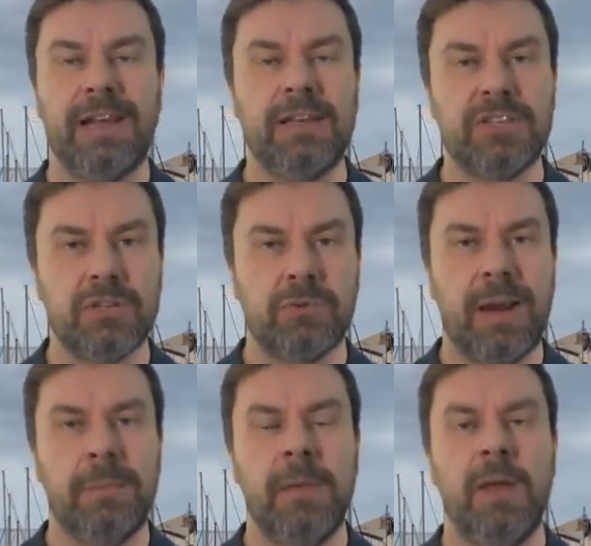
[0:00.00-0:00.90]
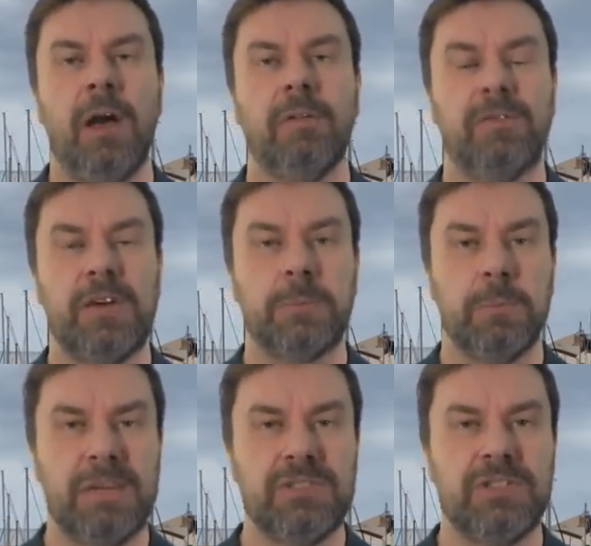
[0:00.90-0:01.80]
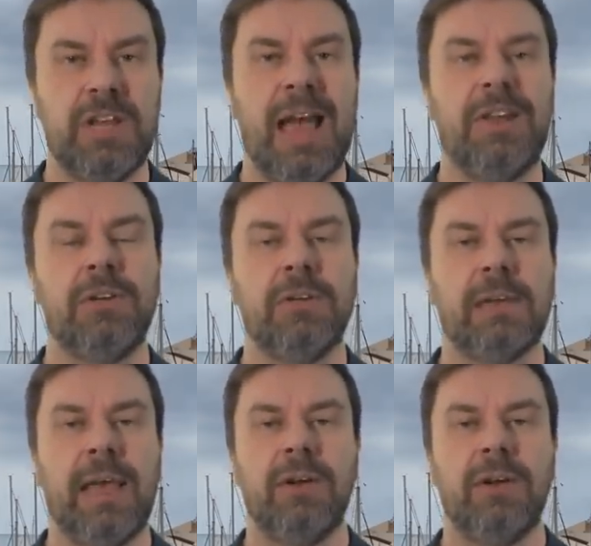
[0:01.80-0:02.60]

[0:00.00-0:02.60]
Instagram, on Facebook Messenger, and you can get